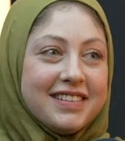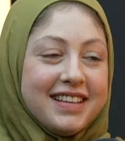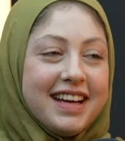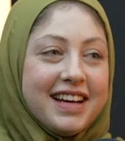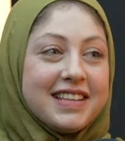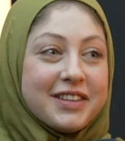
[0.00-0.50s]
yeah.
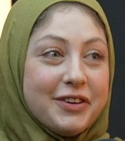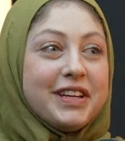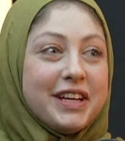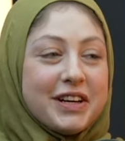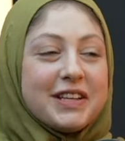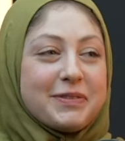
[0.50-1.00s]
It's literally
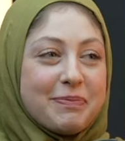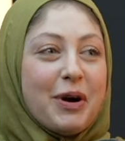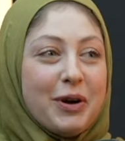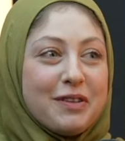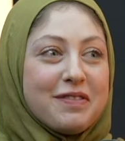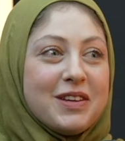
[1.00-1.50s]
a, it's
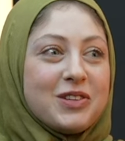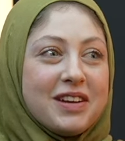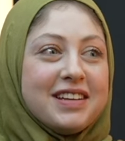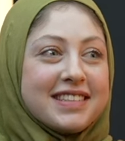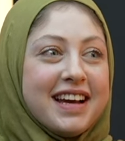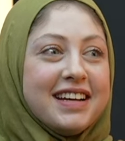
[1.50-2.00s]
part of the
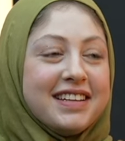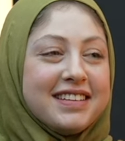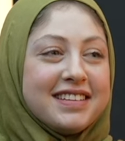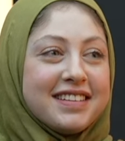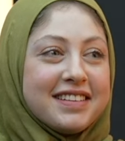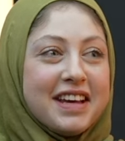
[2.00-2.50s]
genocide,
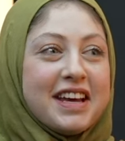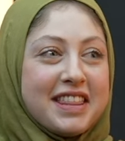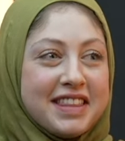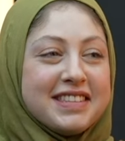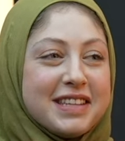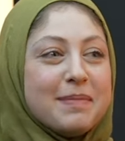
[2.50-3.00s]
like
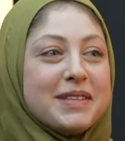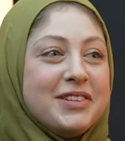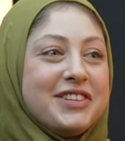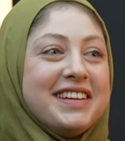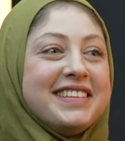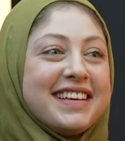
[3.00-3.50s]
the steps in
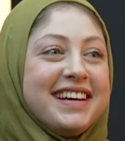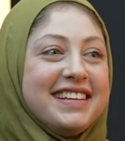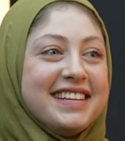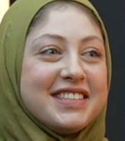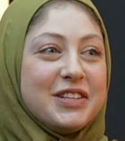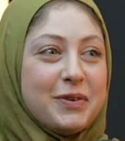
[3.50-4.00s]
genocide,
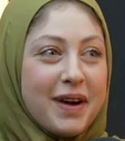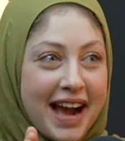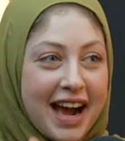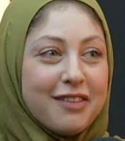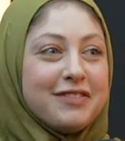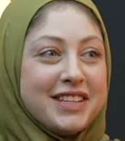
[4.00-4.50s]
is you
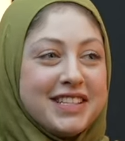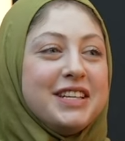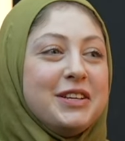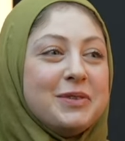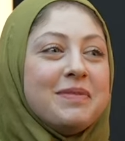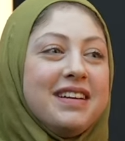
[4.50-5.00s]
have to
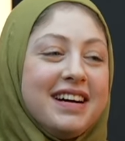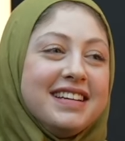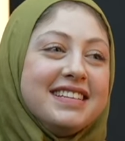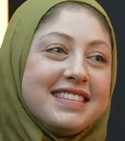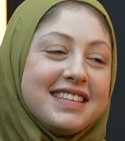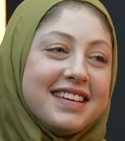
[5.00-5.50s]
Absolutely.
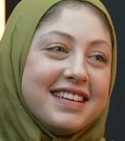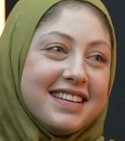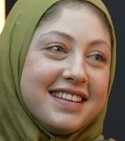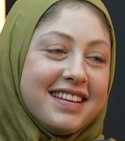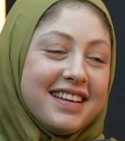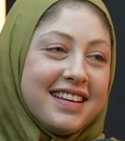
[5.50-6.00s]
dehumanize
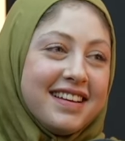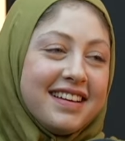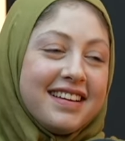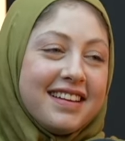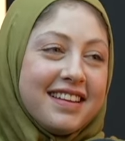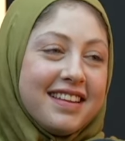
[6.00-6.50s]
the.